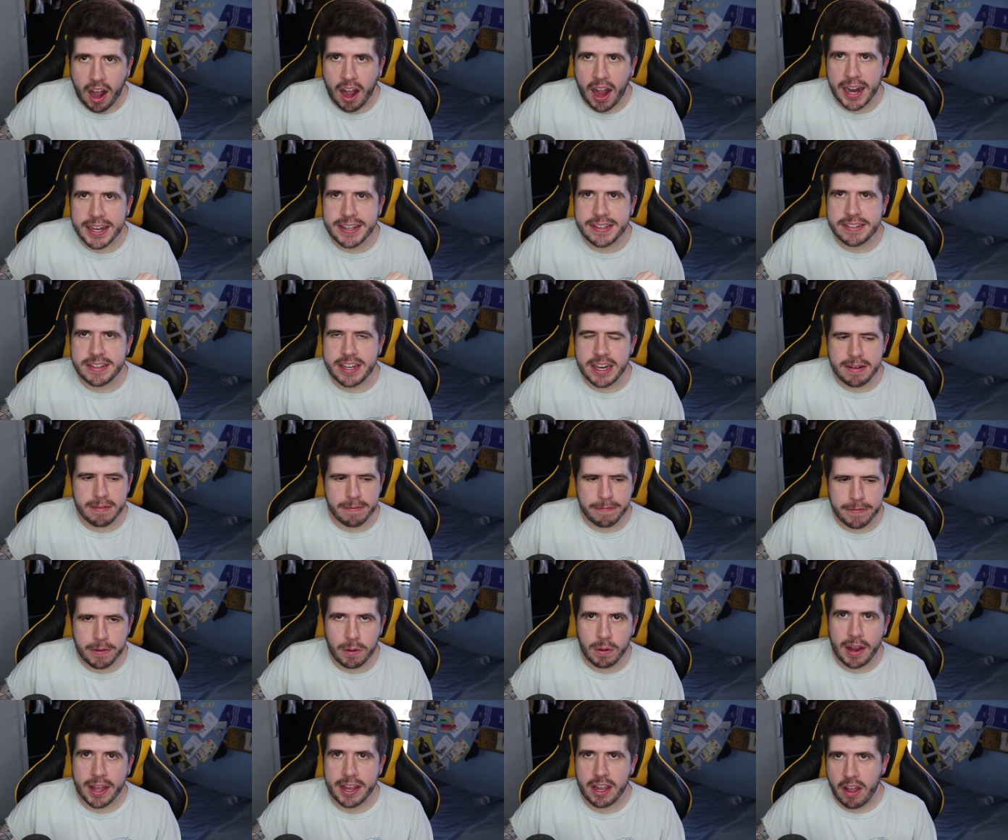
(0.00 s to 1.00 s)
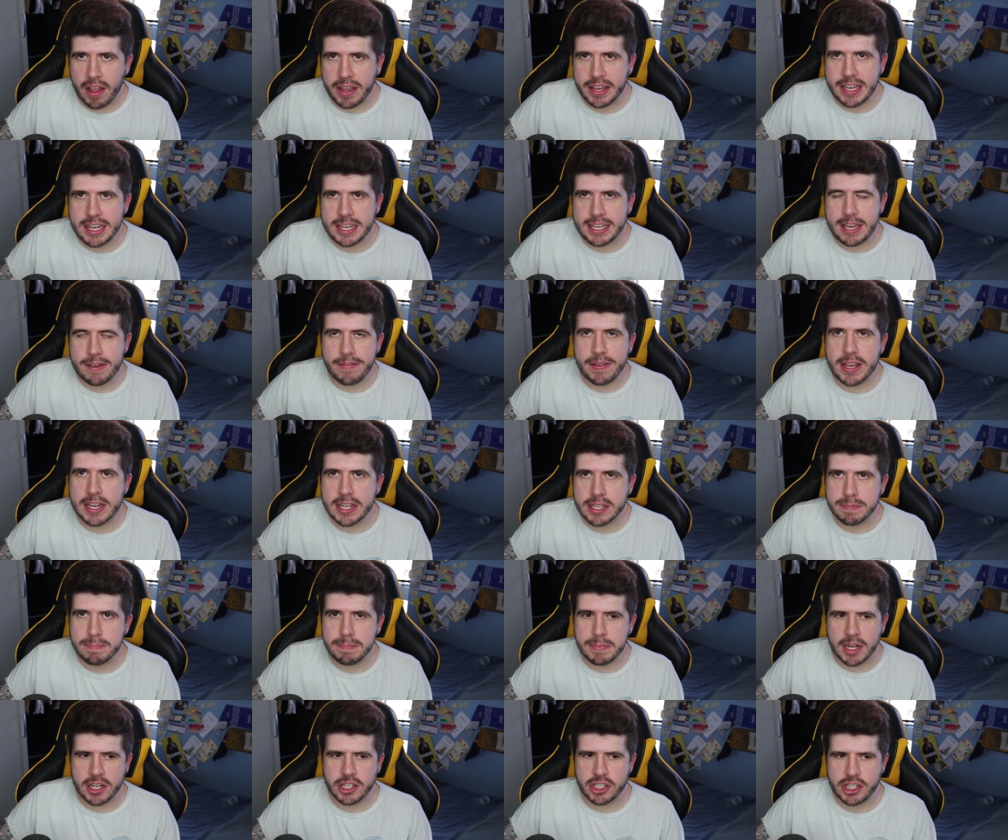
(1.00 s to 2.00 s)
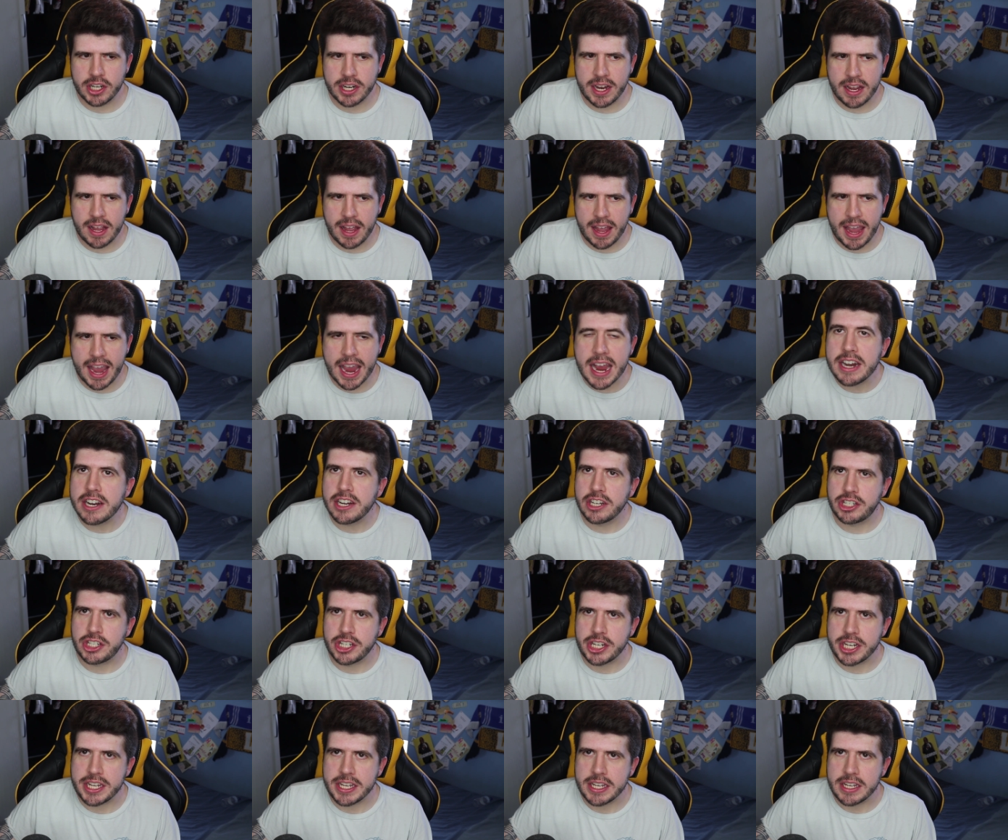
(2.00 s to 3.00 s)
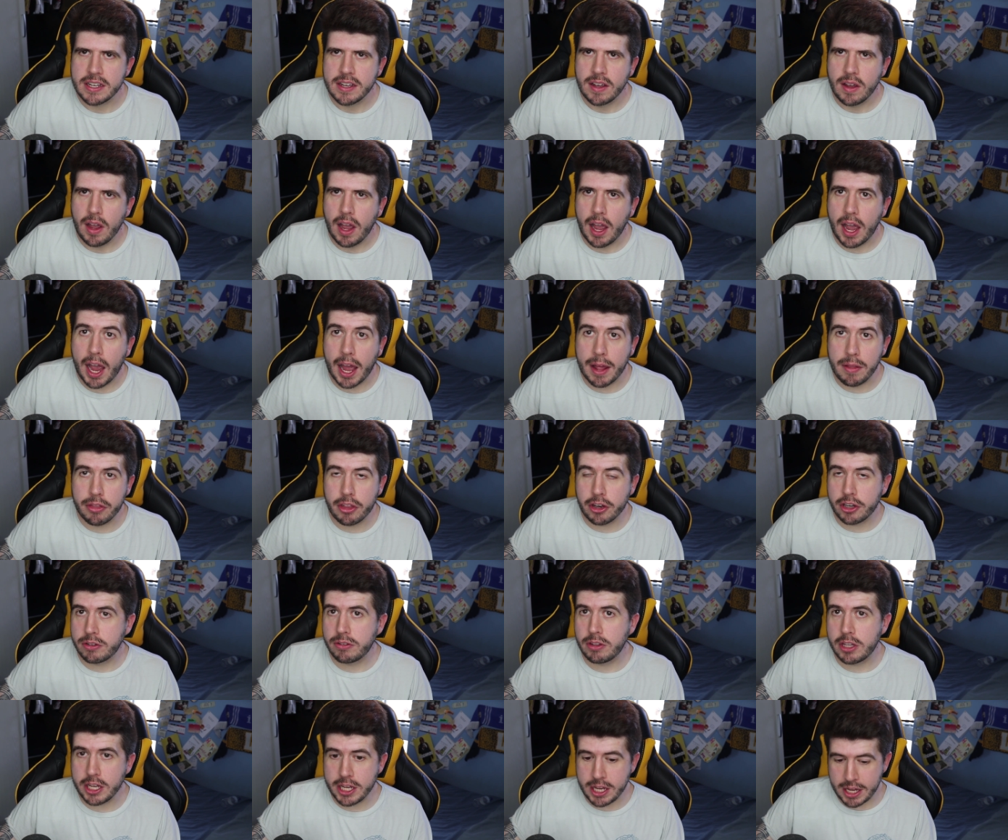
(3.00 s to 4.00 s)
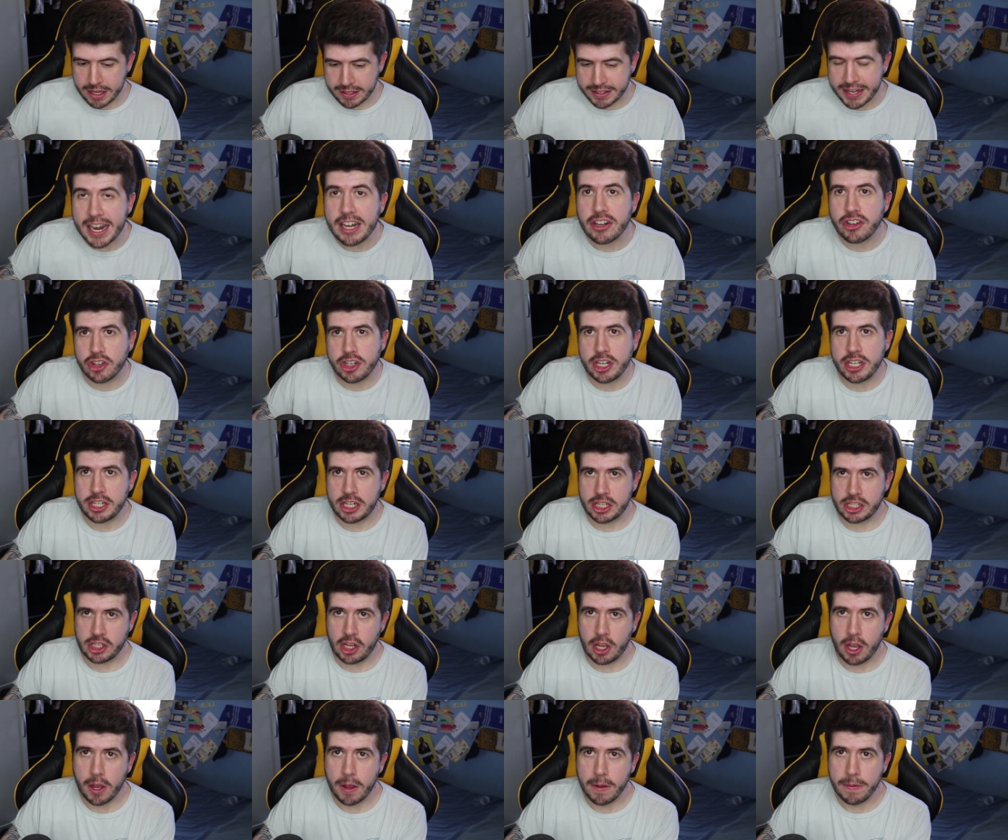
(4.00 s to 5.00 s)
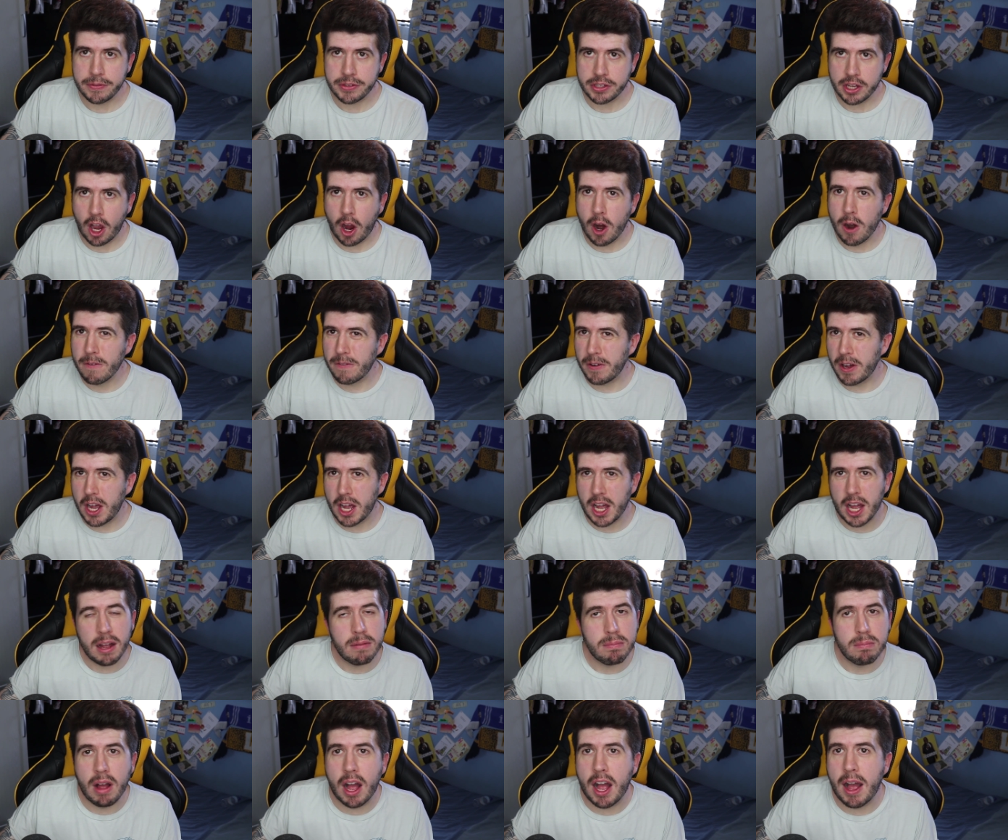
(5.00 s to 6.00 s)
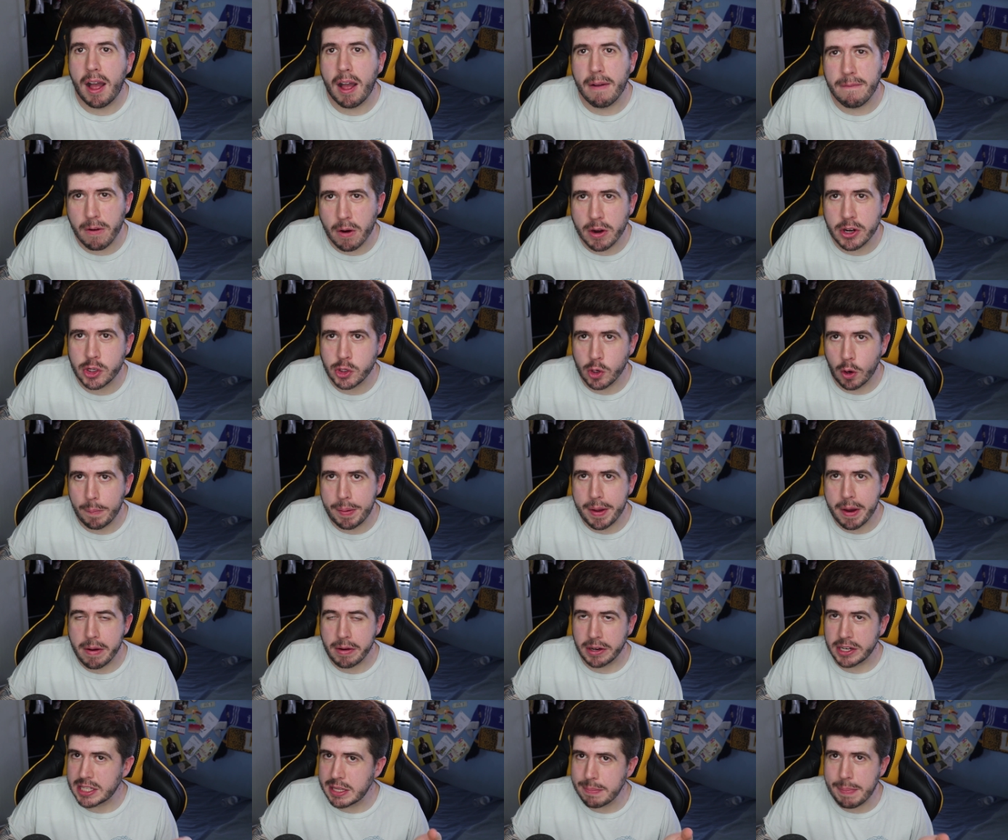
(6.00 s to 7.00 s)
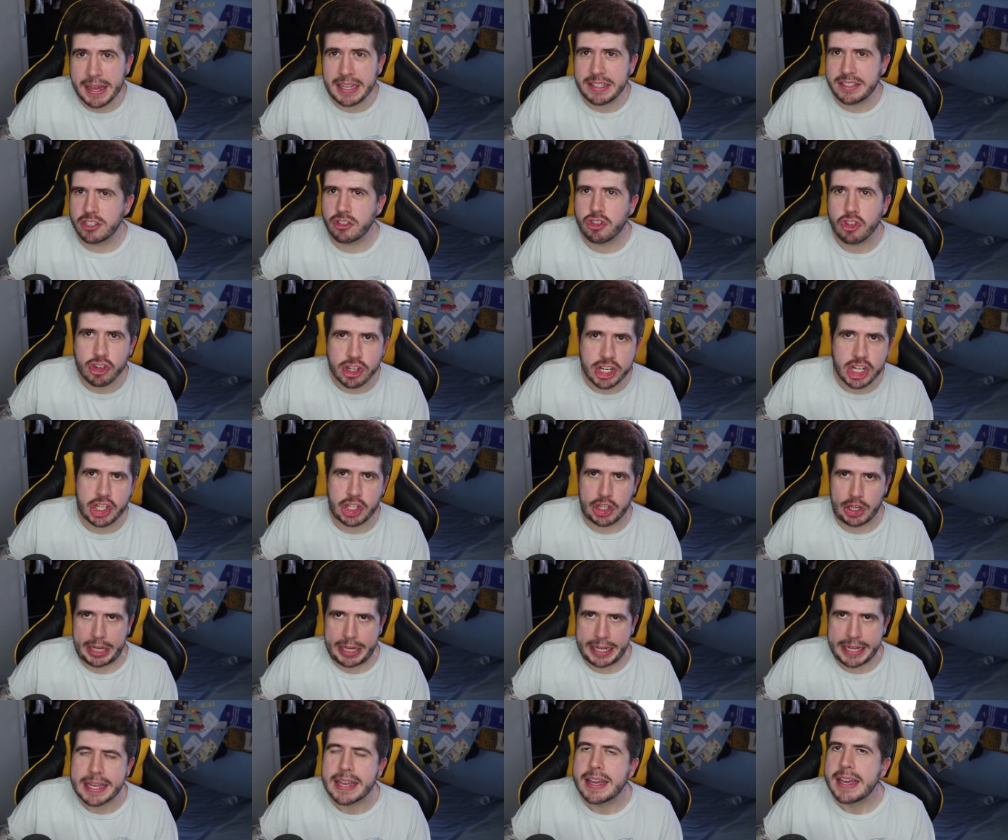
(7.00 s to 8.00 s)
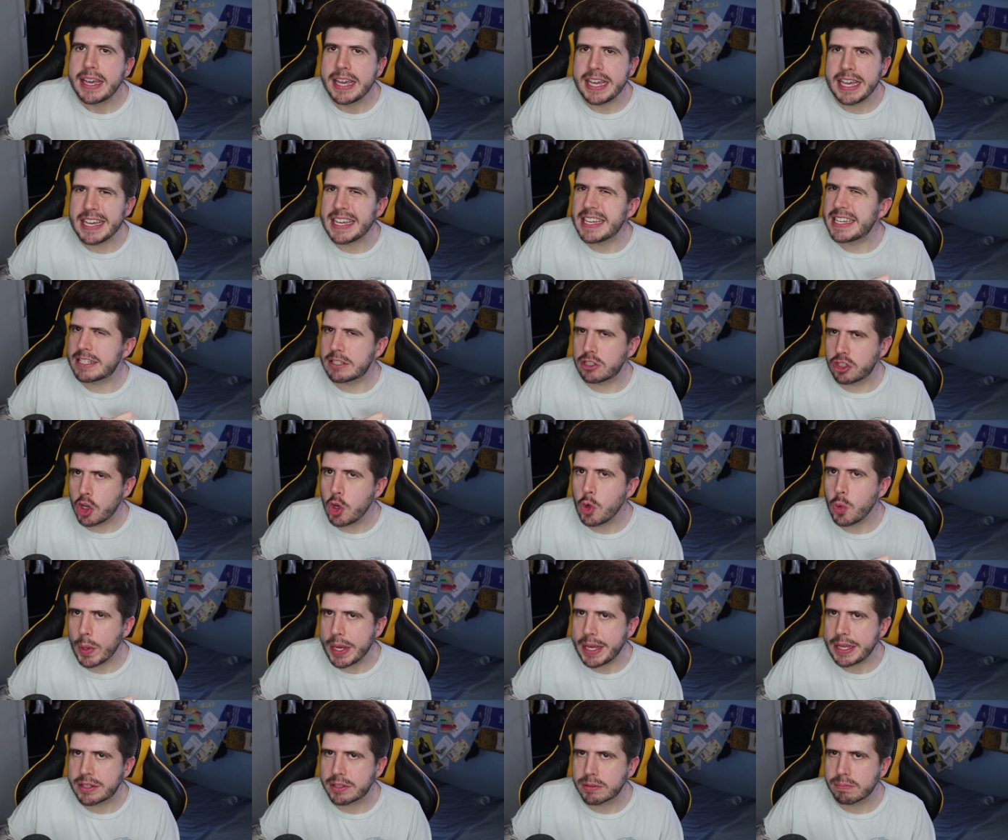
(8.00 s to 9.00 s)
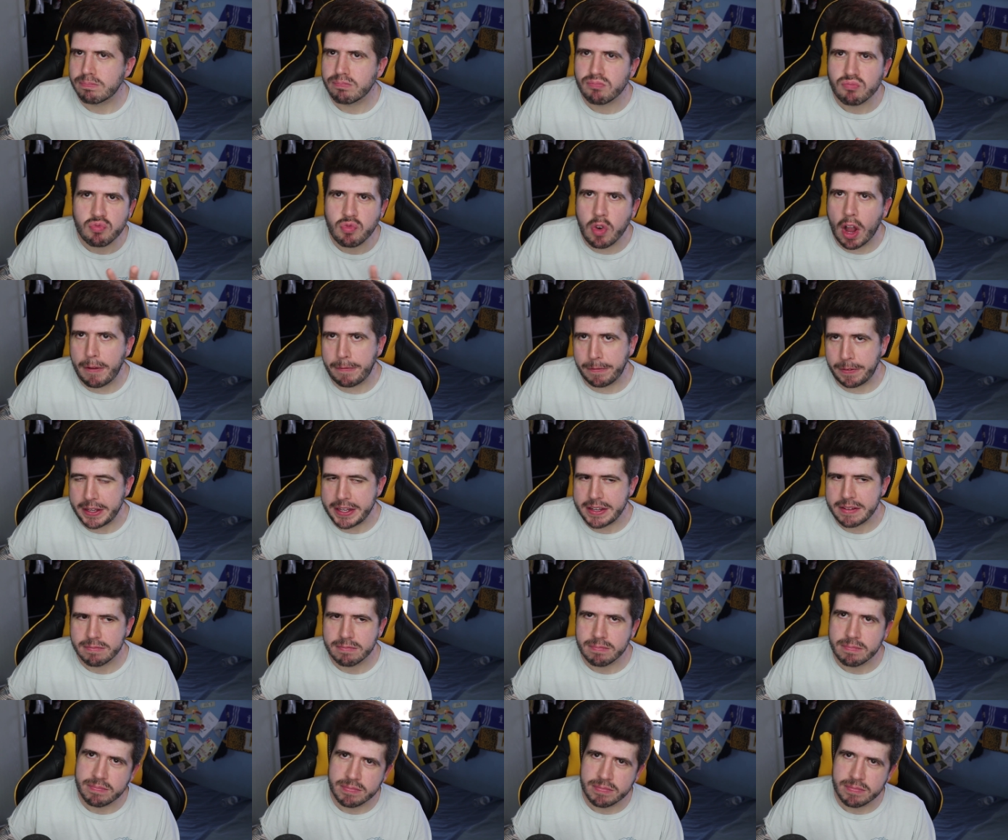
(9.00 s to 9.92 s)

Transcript: I didn't feel like I could give it as much energy and the attention it deserves over a very short period. Because the beta traditionally is 2 weeks, roughly.